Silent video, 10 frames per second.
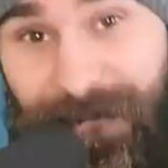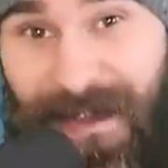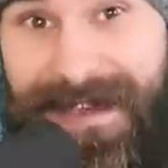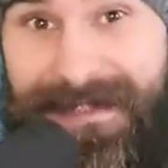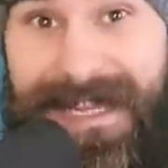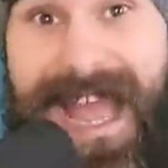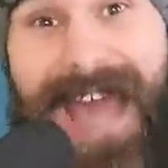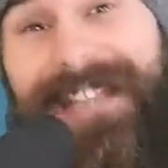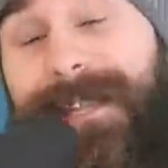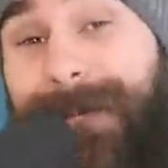feet,
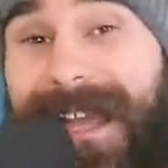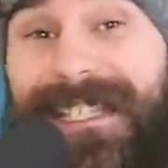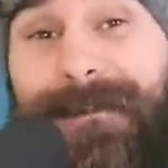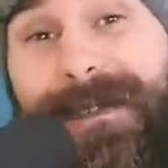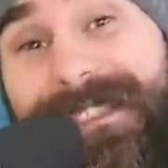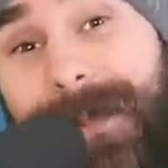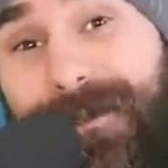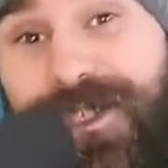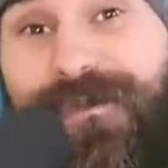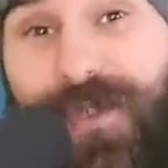and has a passive
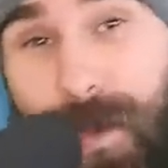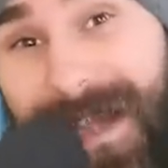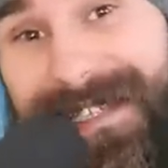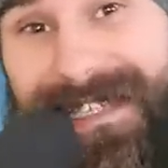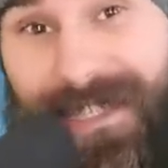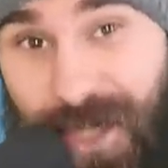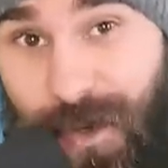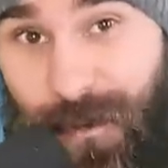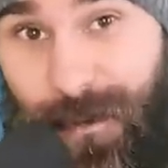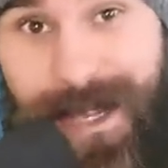perception of
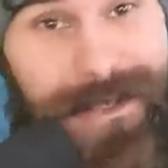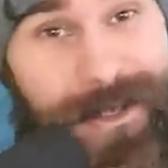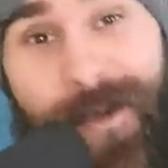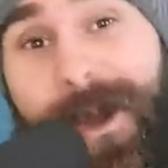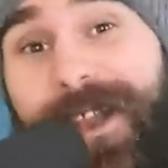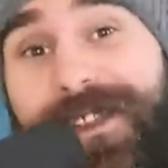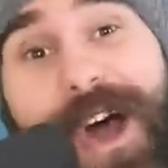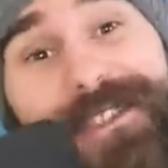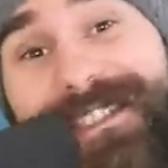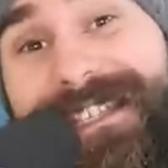22. You are
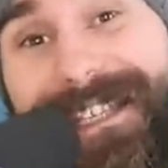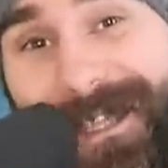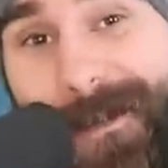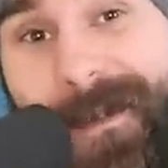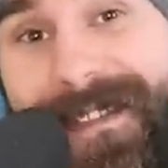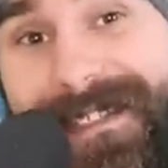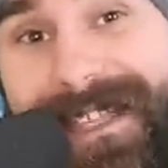not sneaking up on this